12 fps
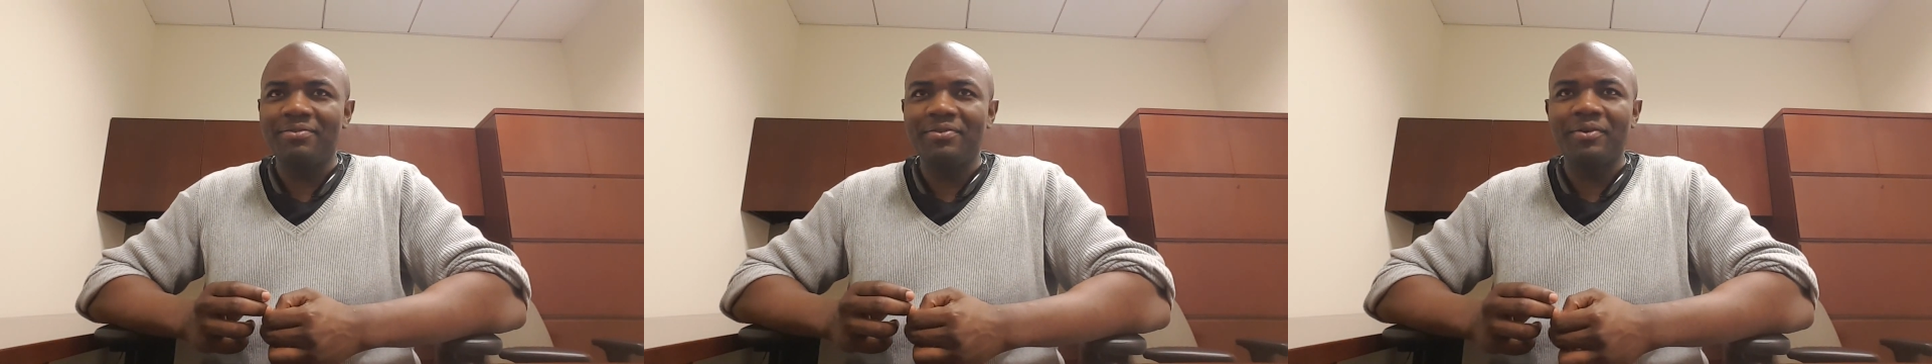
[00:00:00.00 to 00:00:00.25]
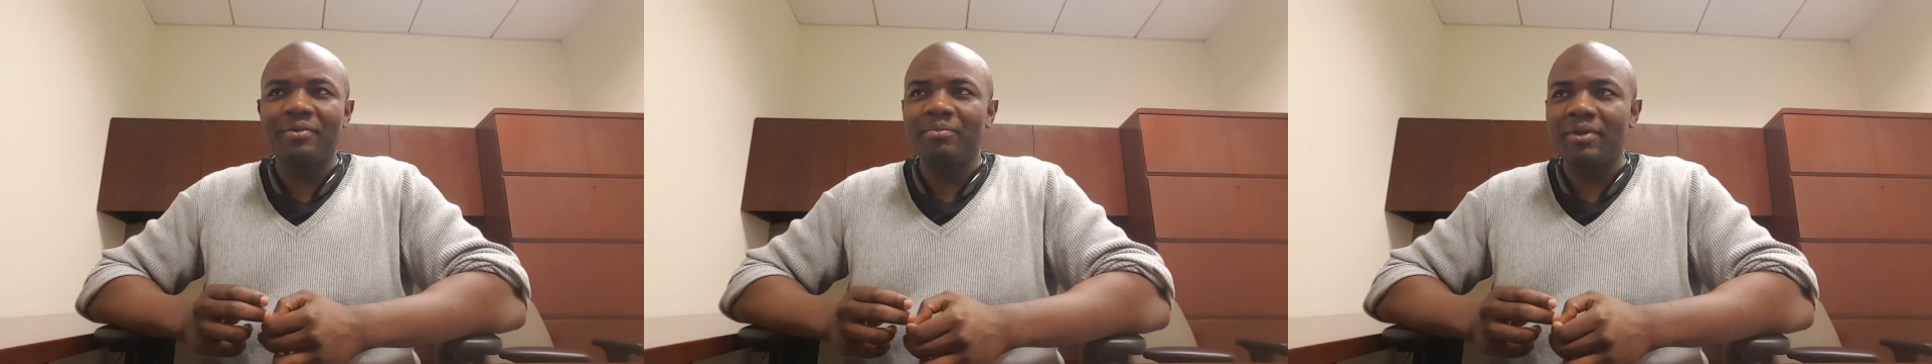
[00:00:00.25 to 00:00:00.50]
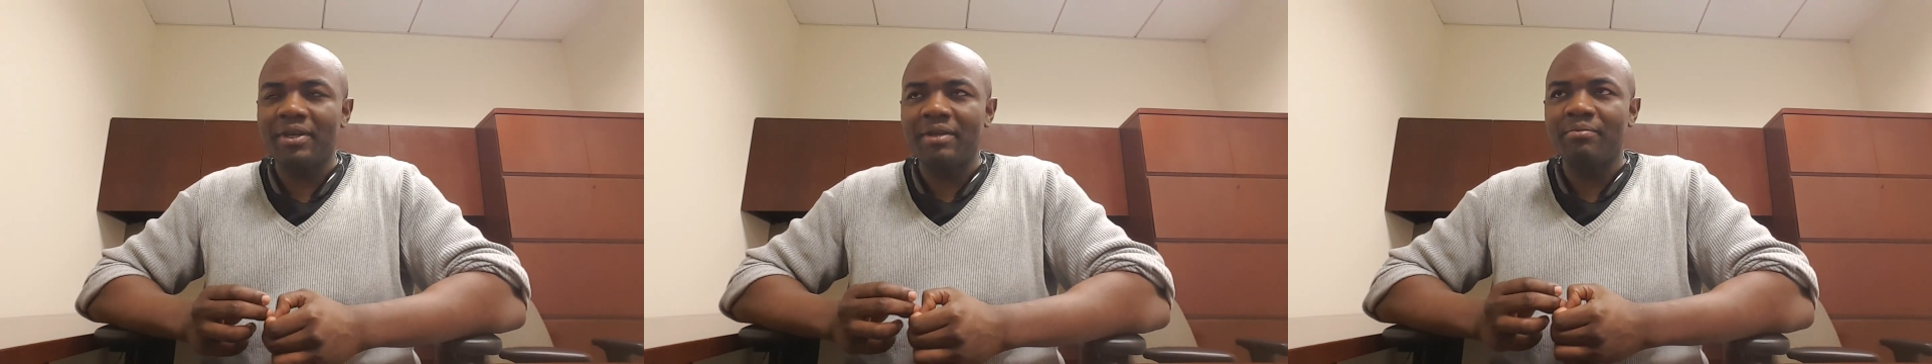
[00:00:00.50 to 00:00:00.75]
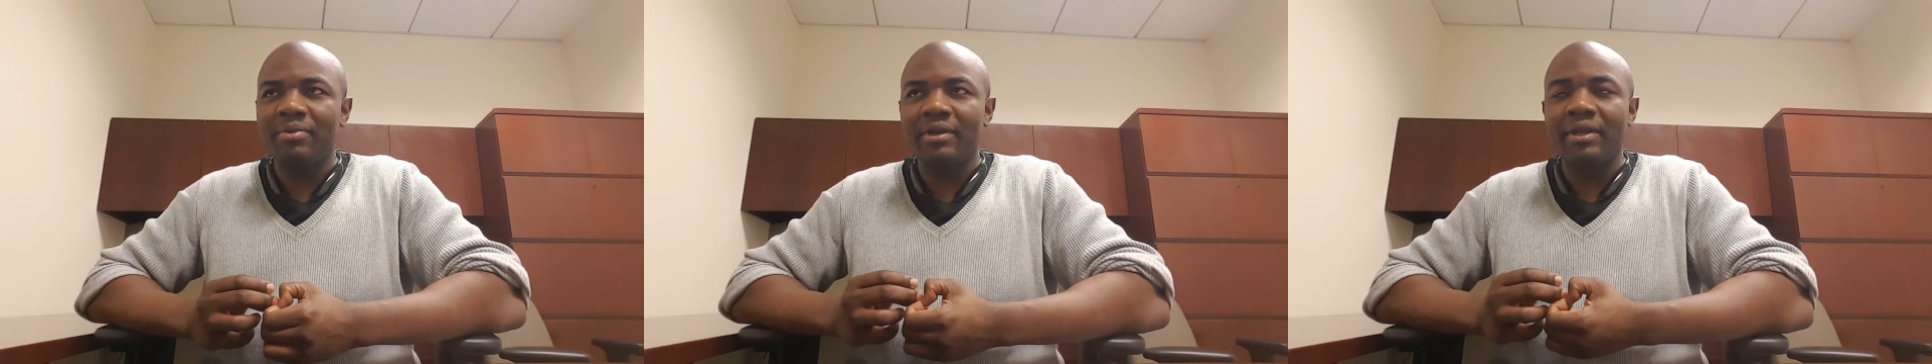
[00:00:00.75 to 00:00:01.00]
for a
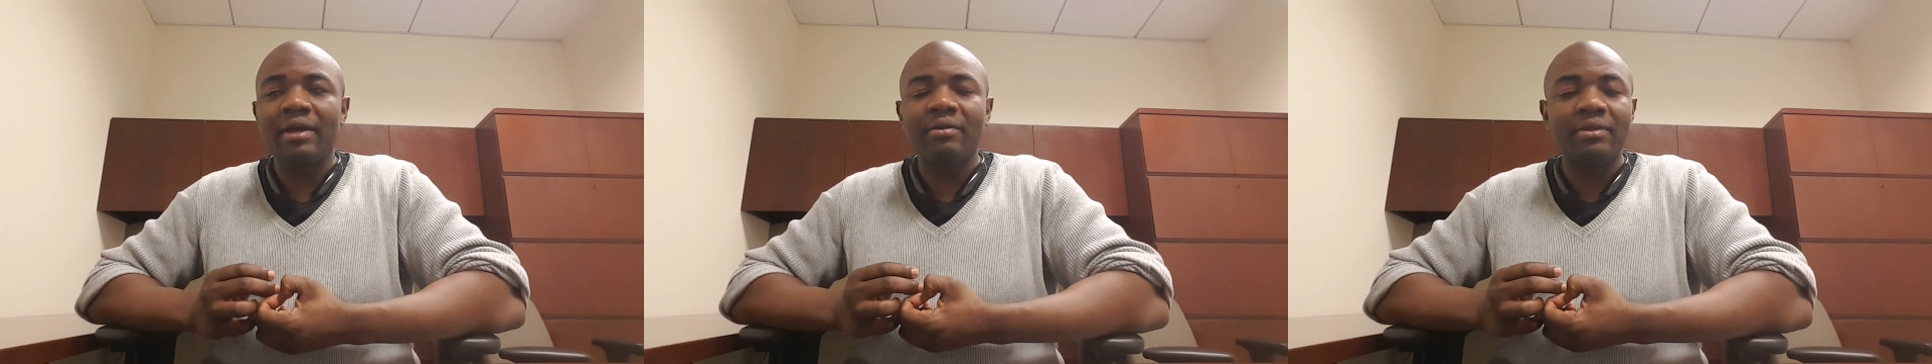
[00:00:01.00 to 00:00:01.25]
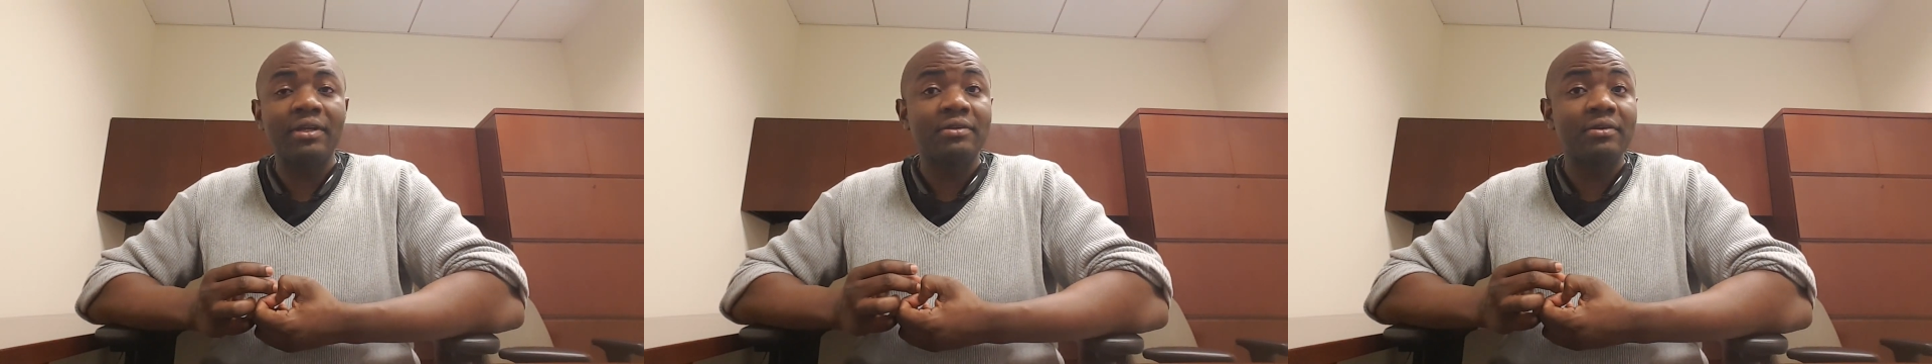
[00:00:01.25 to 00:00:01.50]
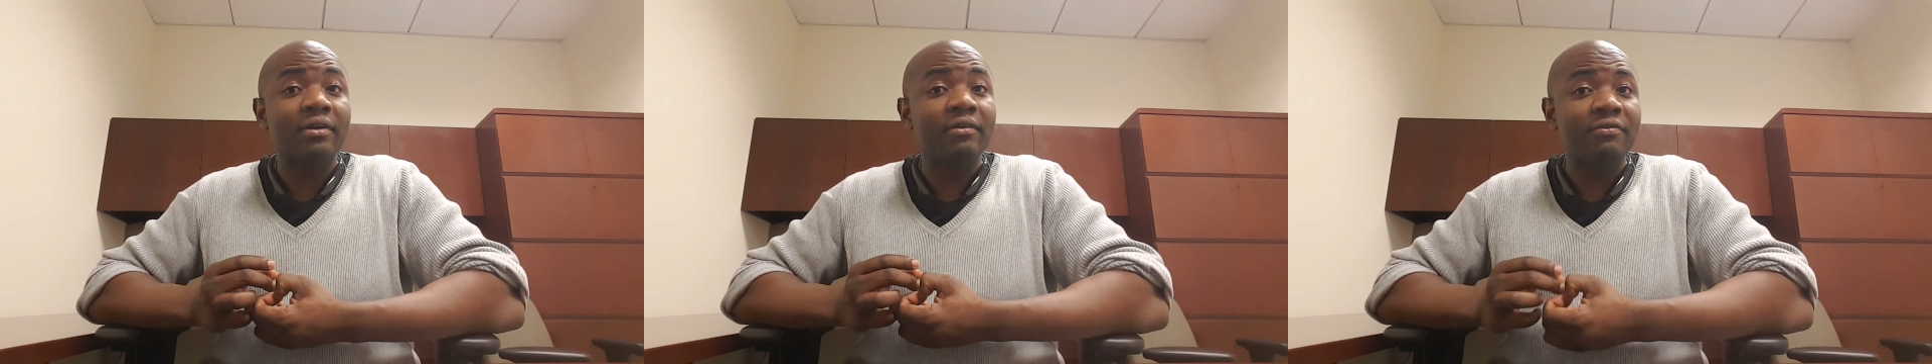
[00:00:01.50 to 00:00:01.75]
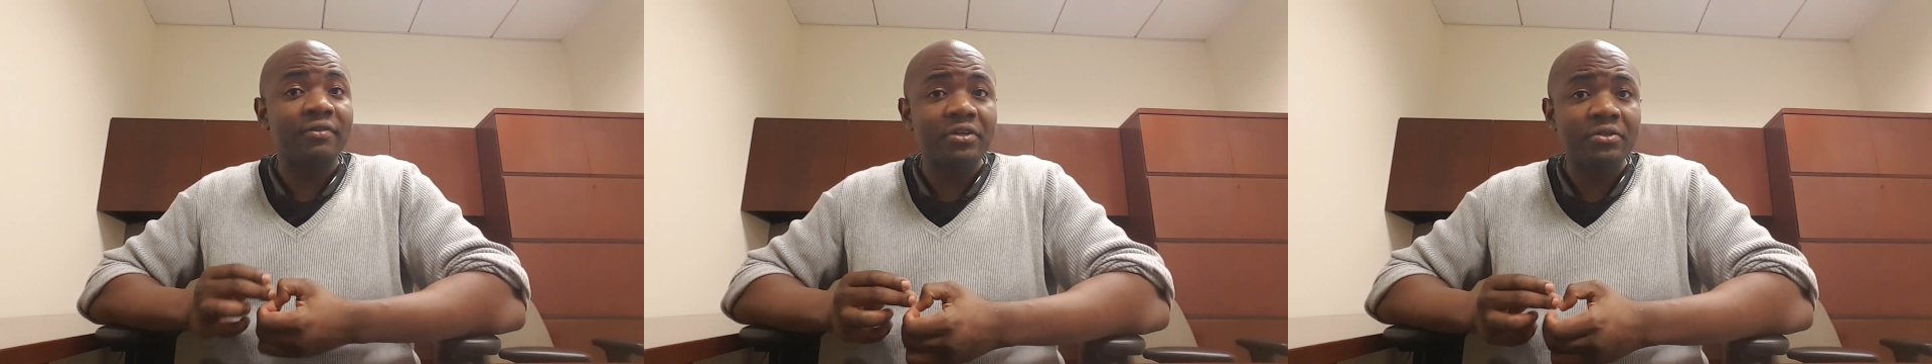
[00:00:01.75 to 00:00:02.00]
minute, but now things are
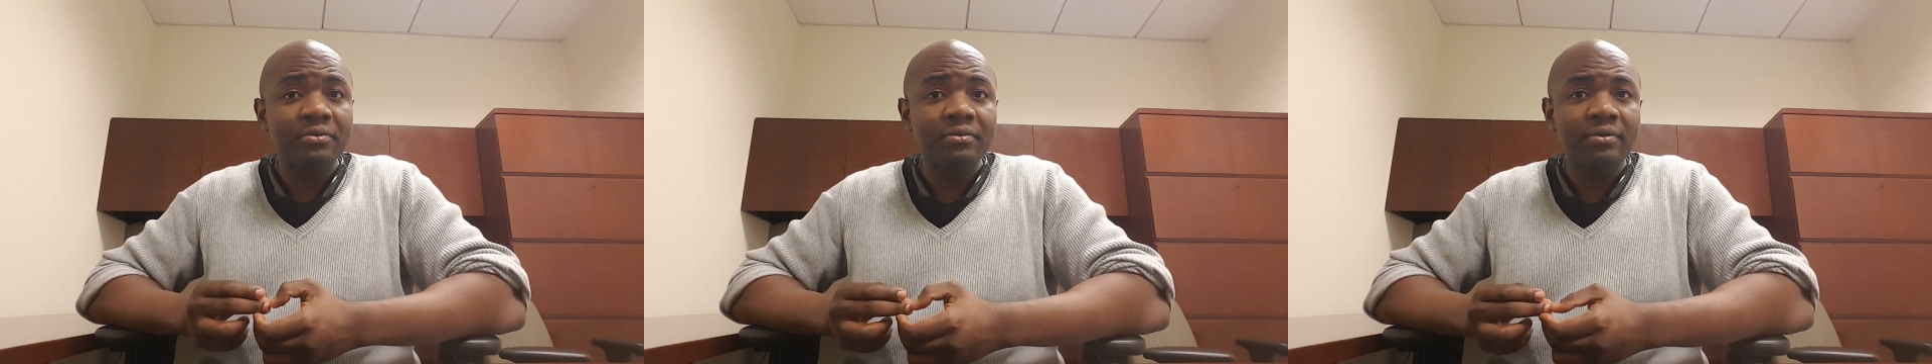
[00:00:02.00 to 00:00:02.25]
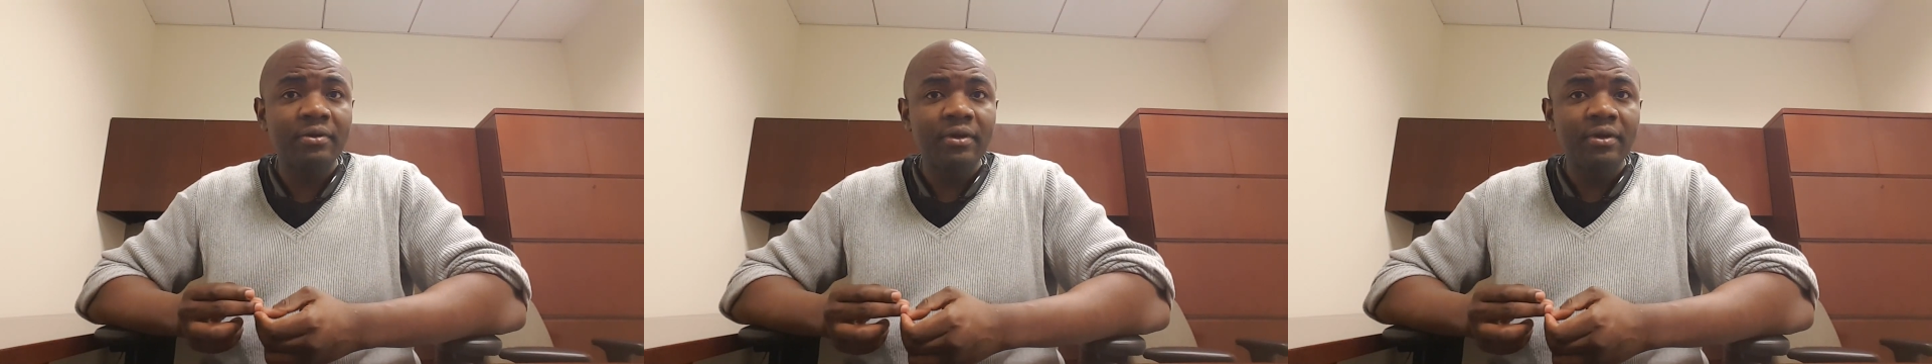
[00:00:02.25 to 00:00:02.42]
official,